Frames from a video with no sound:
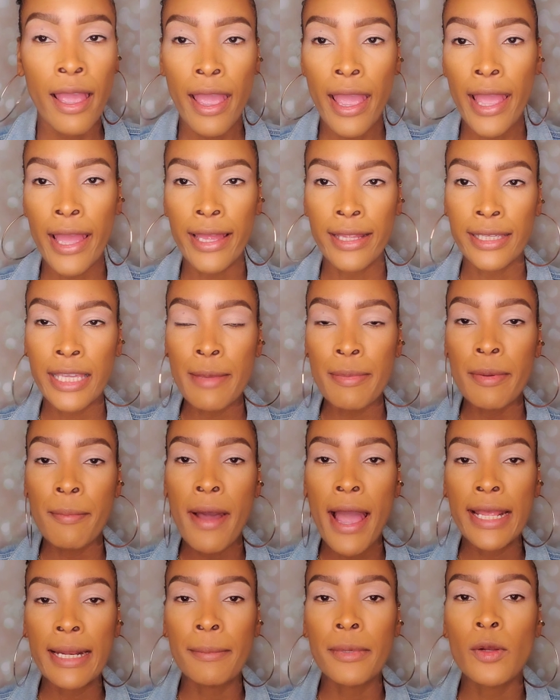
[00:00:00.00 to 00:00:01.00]
And keep in
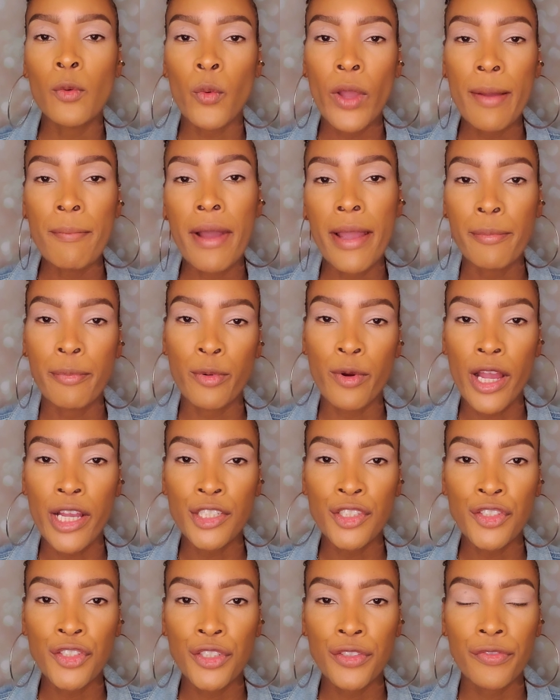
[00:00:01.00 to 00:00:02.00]
mind, I'm going to wet my
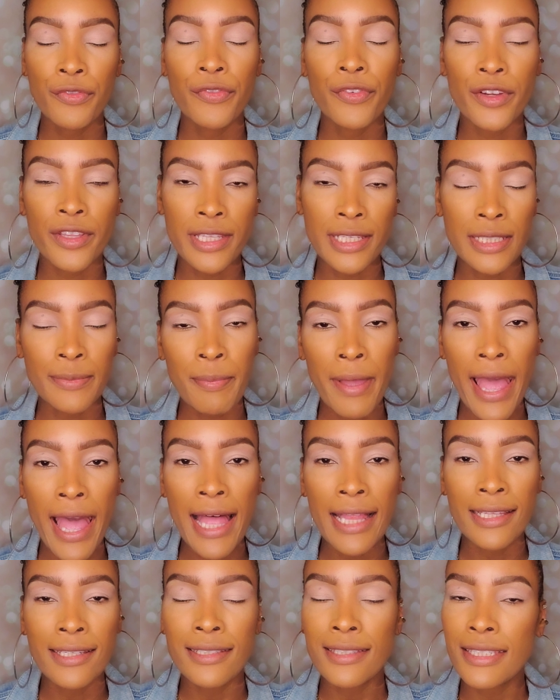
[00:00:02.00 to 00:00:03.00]
brush for this
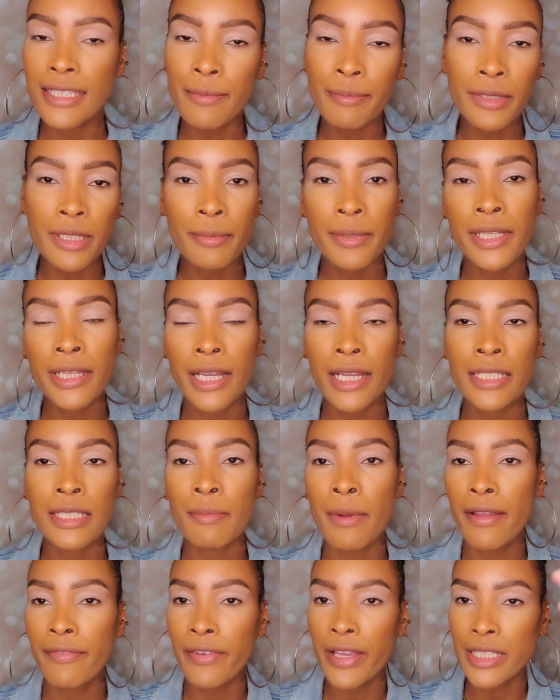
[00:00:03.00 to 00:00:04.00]
palette simply because
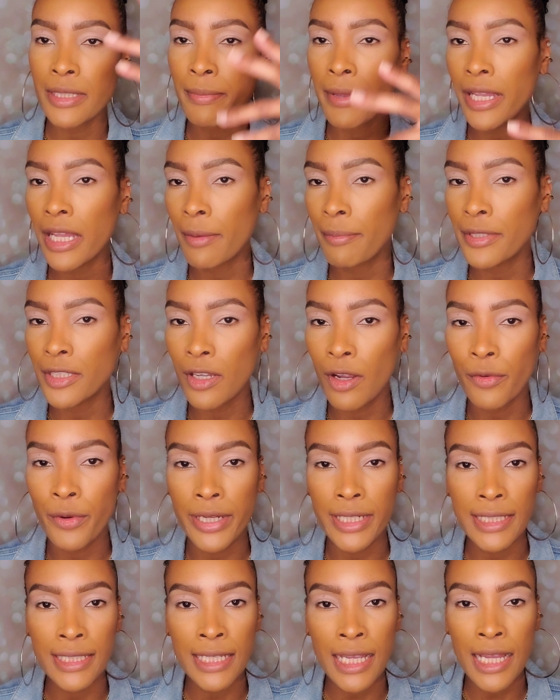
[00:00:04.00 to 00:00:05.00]
my face makeup is
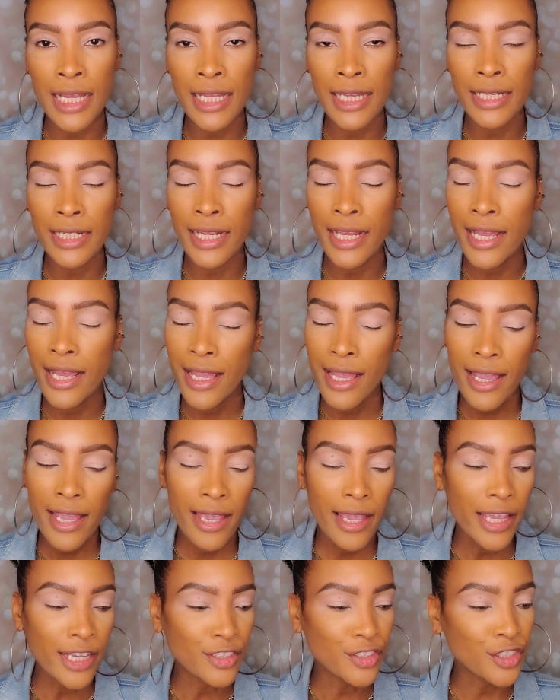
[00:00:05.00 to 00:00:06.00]
already done
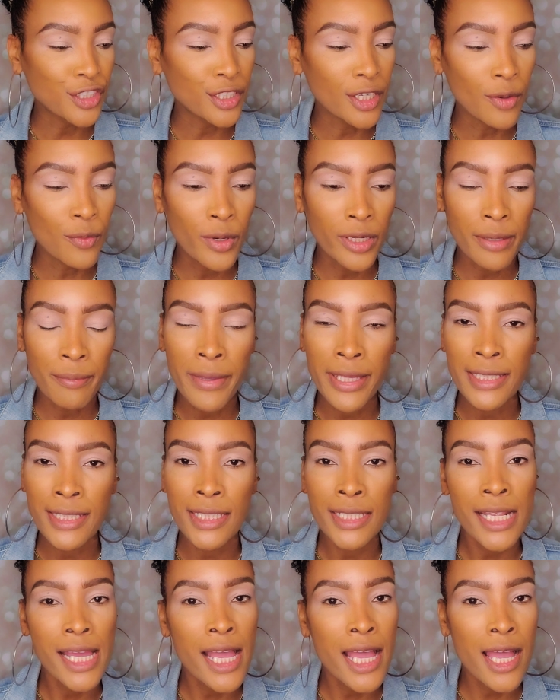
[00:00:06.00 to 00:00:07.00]
and she don't want to mess
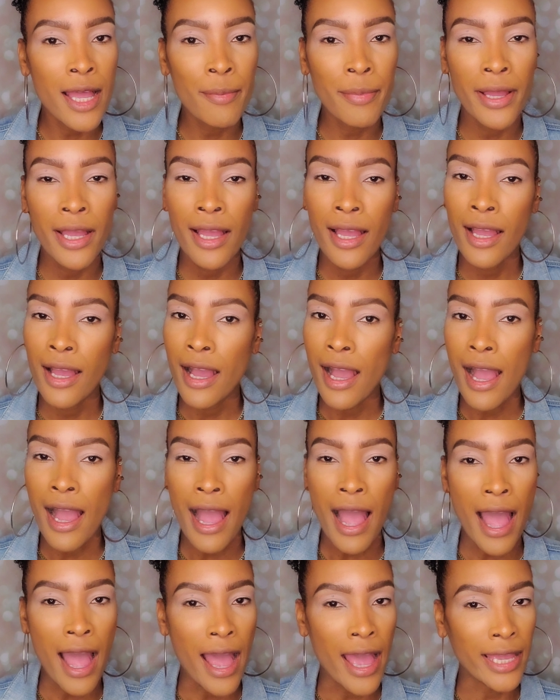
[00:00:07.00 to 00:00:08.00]
it up.
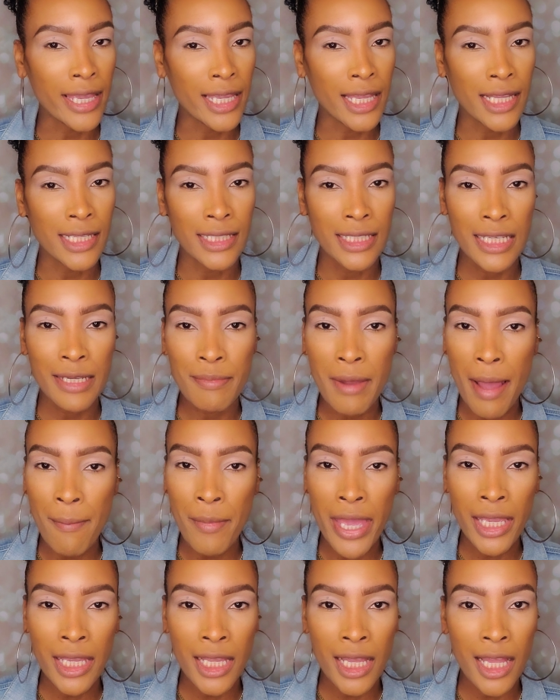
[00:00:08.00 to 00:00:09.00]
I did my
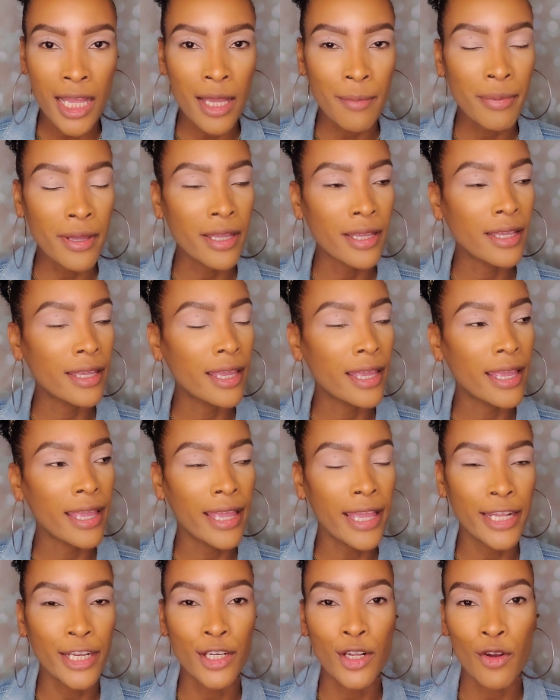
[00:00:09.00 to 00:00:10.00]
makeup,
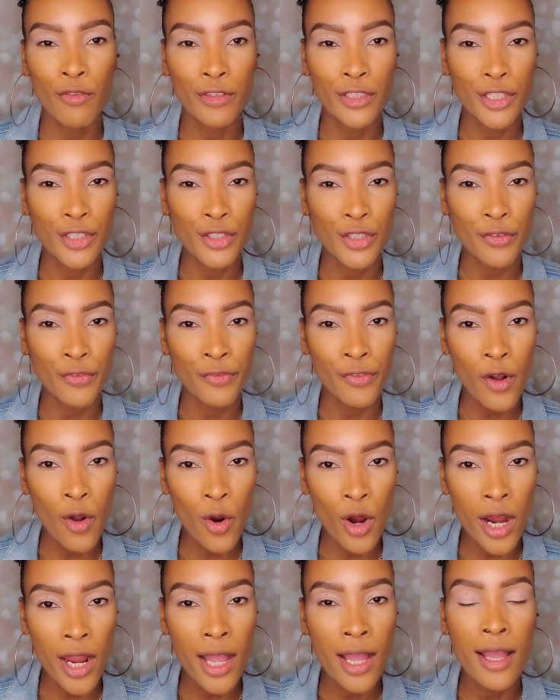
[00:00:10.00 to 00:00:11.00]
headed over to
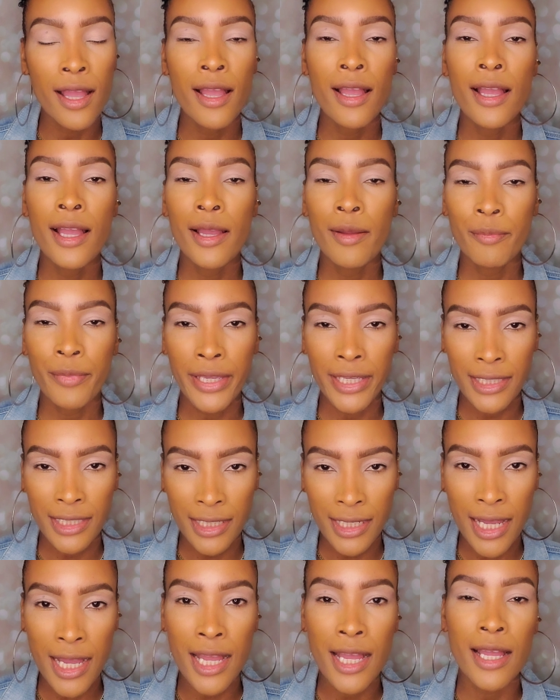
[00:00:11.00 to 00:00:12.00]
Sephora, picked
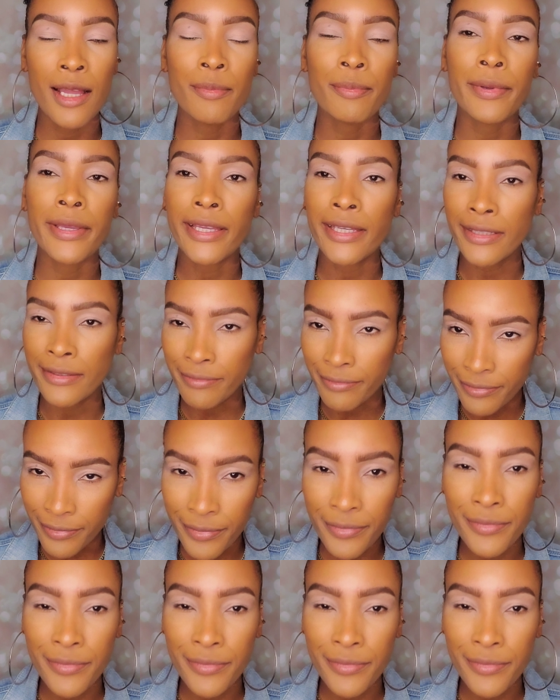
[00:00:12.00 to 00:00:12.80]
it up, and